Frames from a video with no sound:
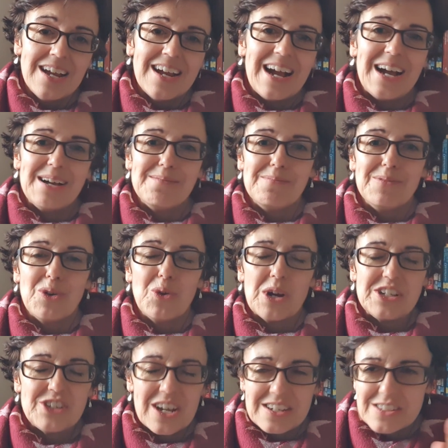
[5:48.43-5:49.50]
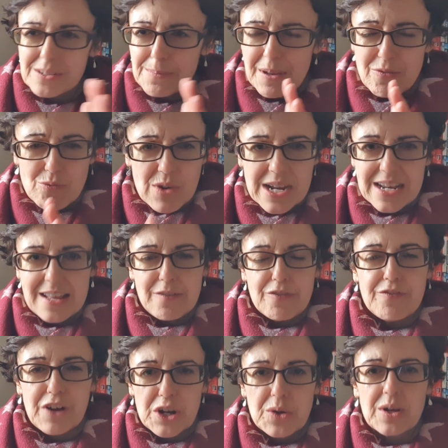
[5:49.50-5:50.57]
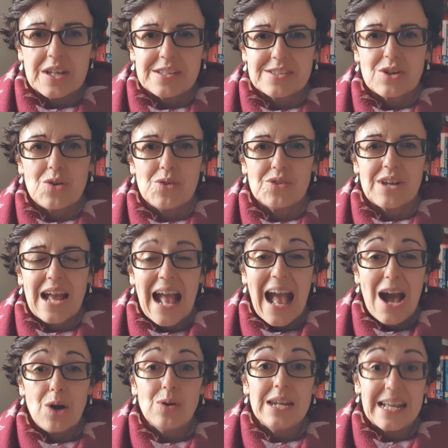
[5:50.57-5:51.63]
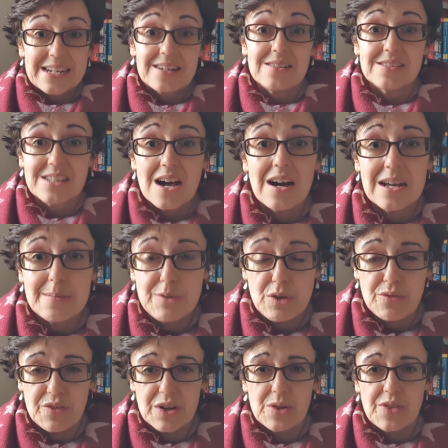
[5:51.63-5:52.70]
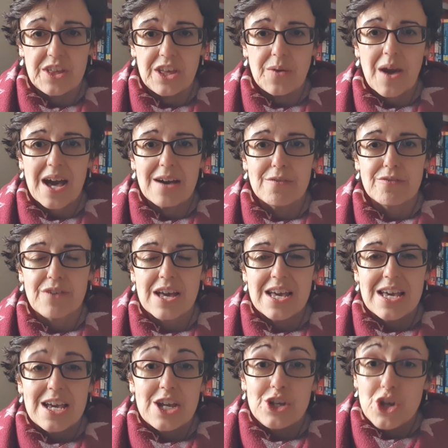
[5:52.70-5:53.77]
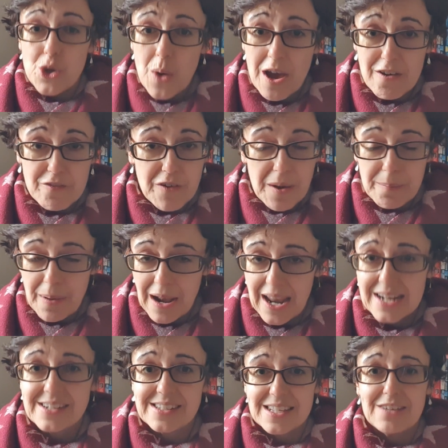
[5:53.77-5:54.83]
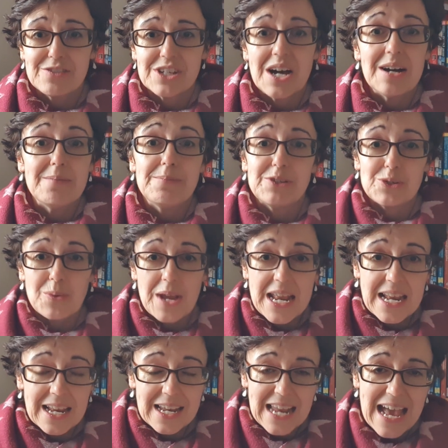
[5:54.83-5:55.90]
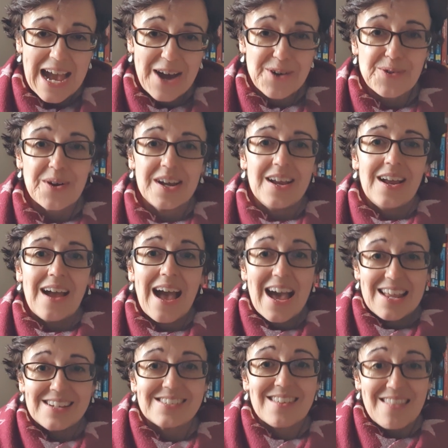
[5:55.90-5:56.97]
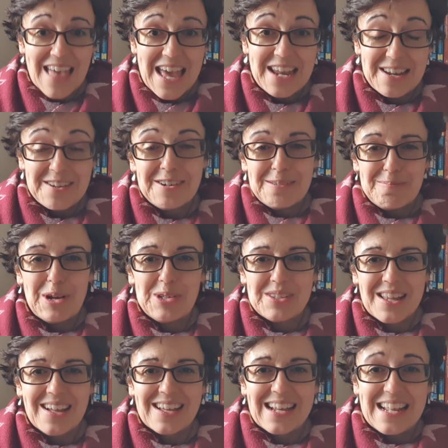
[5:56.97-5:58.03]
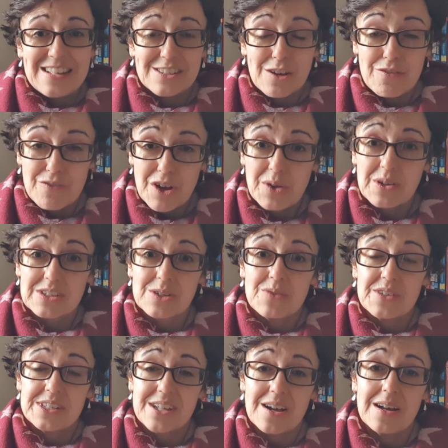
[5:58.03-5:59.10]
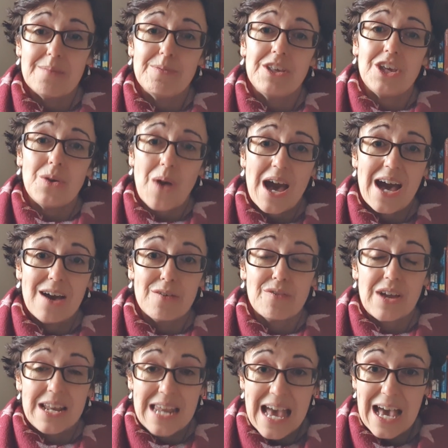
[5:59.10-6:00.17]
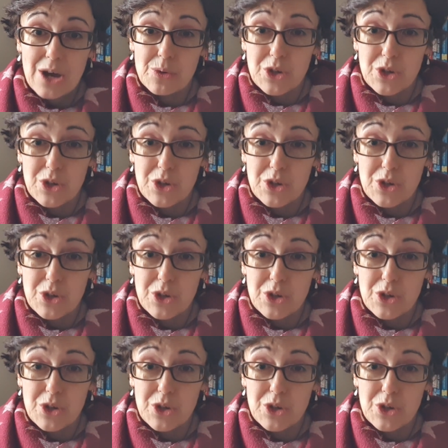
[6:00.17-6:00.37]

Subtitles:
And to be really focused on how little time you feel that you have. You have plenty of time between now and then, most likely. So focus on the time that you have now.